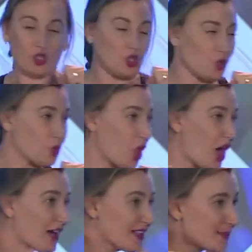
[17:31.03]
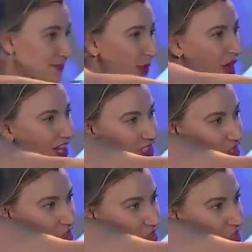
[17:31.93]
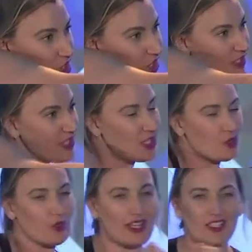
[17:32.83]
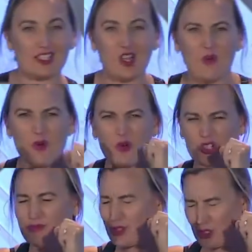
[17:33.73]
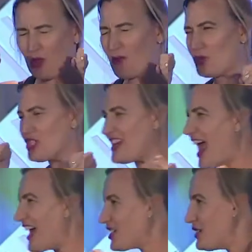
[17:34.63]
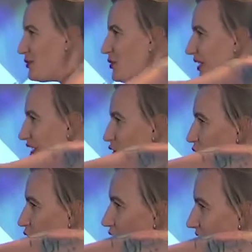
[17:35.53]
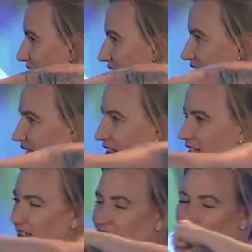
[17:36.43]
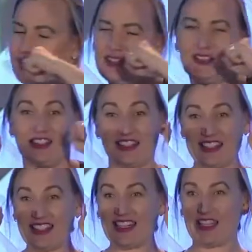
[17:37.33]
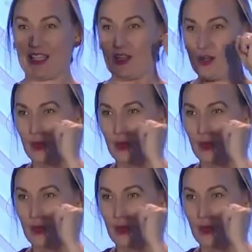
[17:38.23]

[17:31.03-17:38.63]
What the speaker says: cross, punch. We're like slow motion action movie. Cross, knee,